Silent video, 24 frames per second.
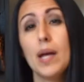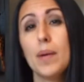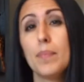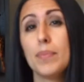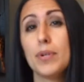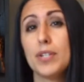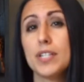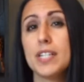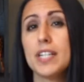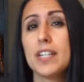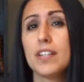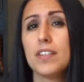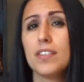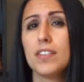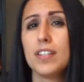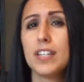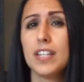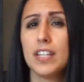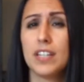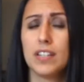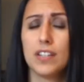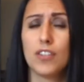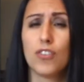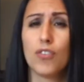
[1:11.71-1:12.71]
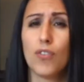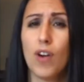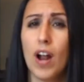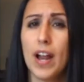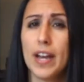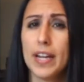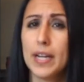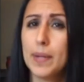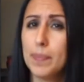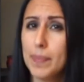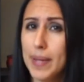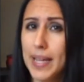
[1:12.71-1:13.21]
particularly
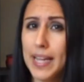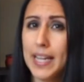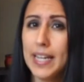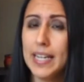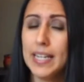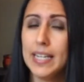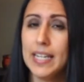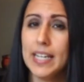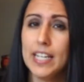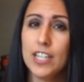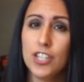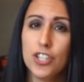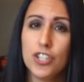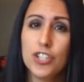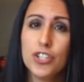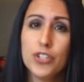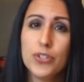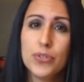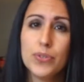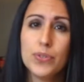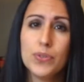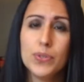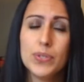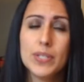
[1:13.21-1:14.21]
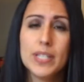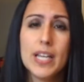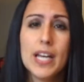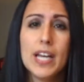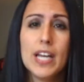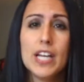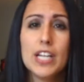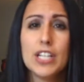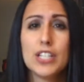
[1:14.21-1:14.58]
chronic pain issues.